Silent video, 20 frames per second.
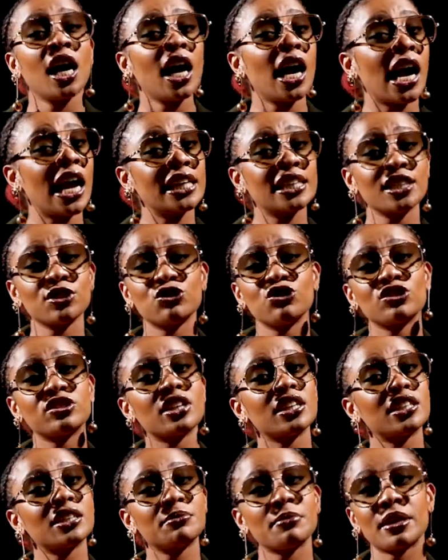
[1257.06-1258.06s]
I just looked
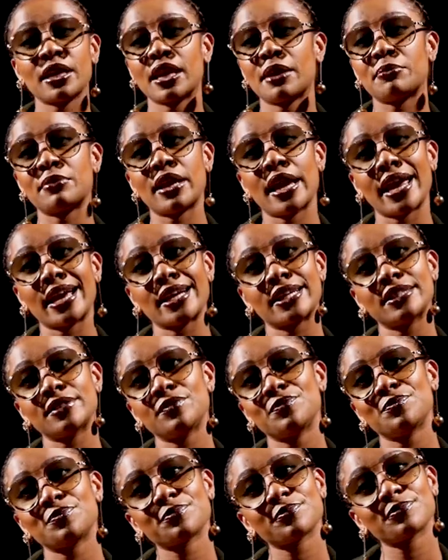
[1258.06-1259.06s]
at him and I'm like,
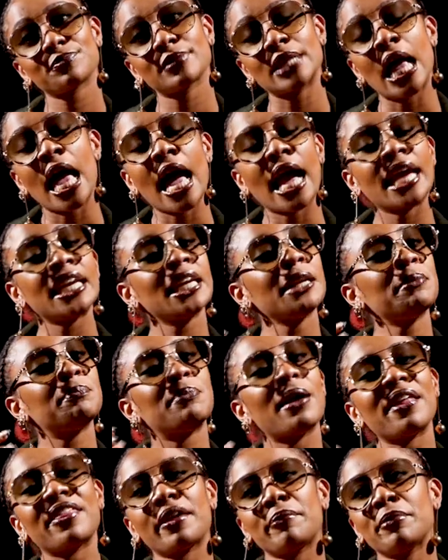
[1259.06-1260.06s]
it didn't
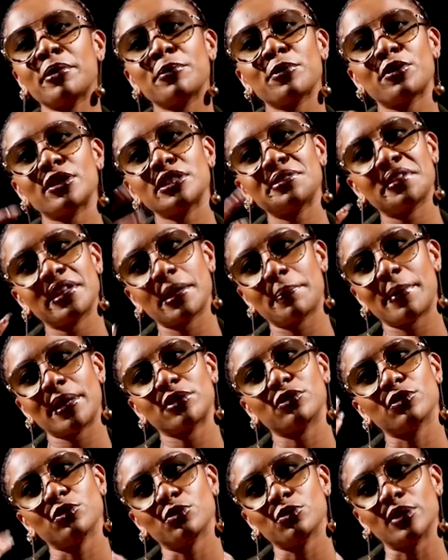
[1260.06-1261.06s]
bother me because even the
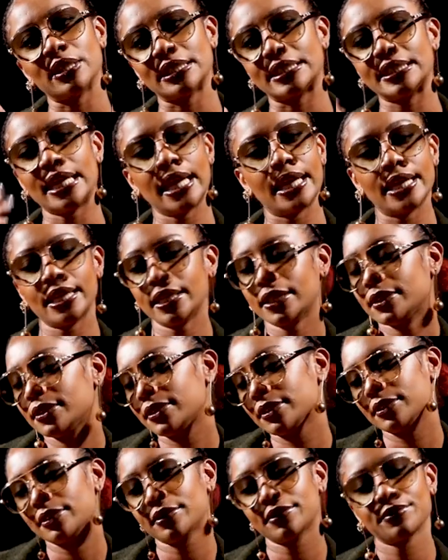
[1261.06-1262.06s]
person who was saying it
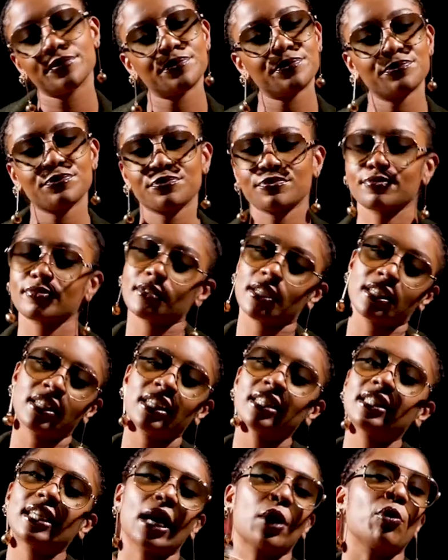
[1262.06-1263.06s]

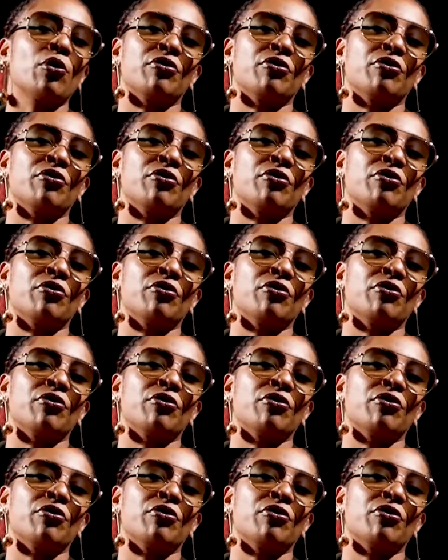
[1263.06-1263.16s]
didn't take